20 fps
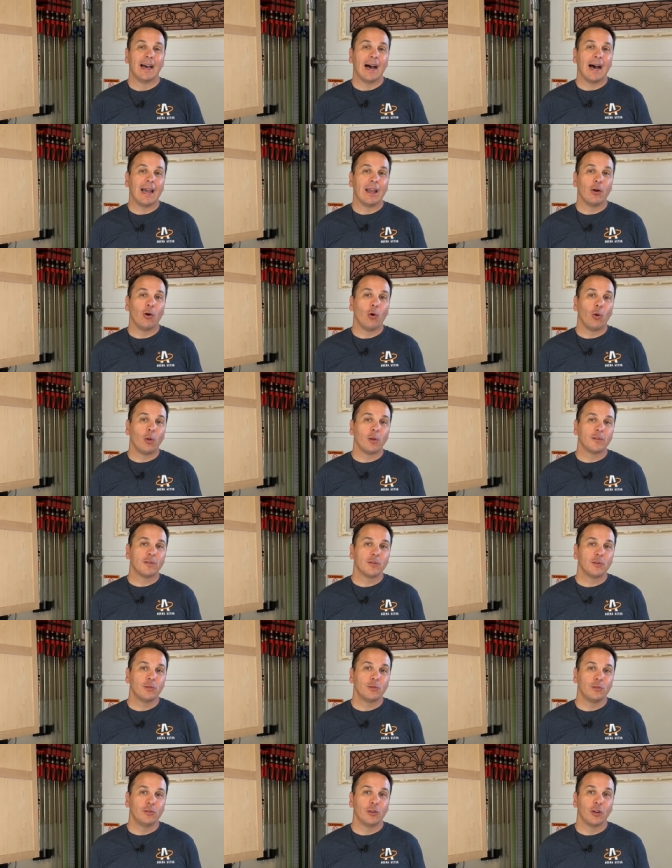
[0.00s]
I also
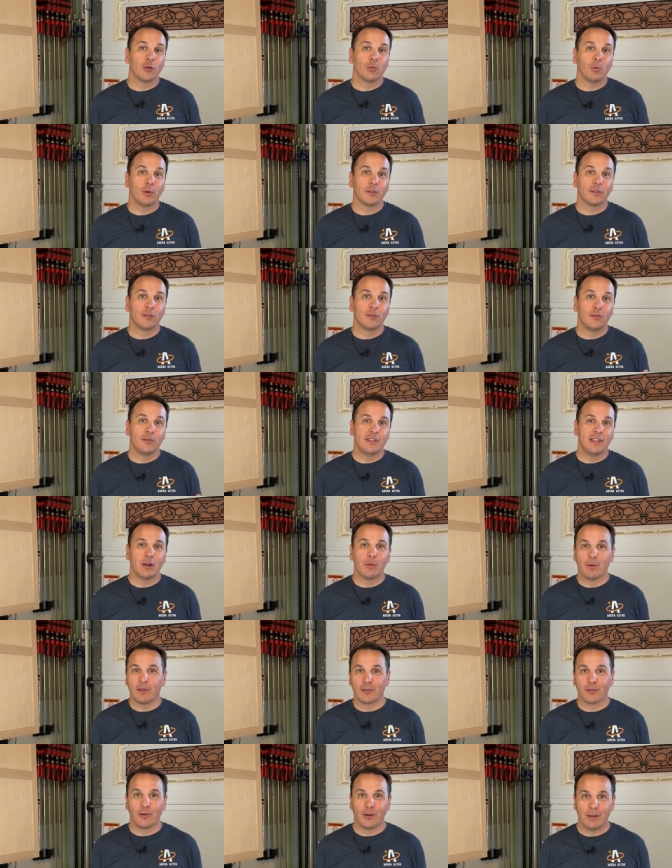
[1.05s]
do not want to deal
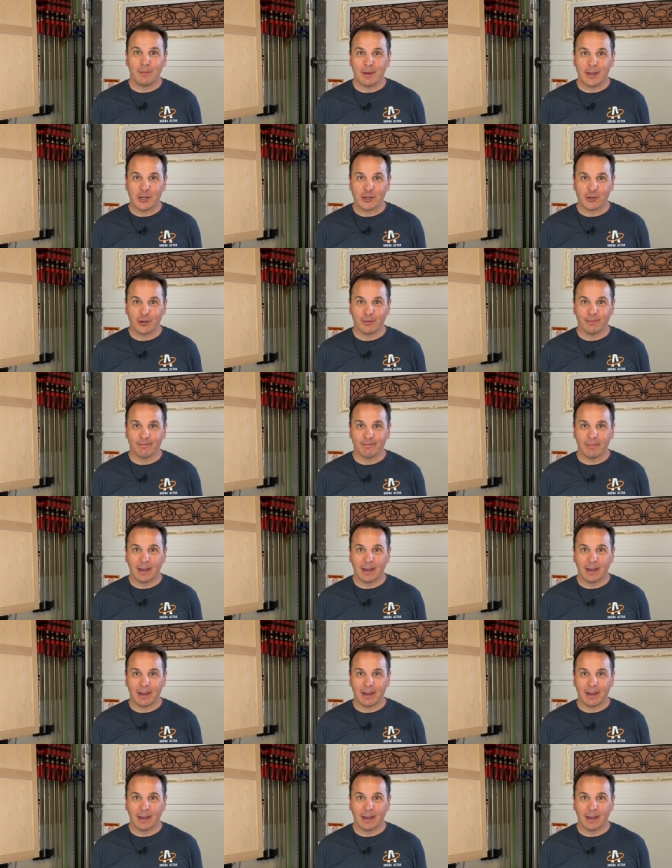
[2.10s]
with collimation.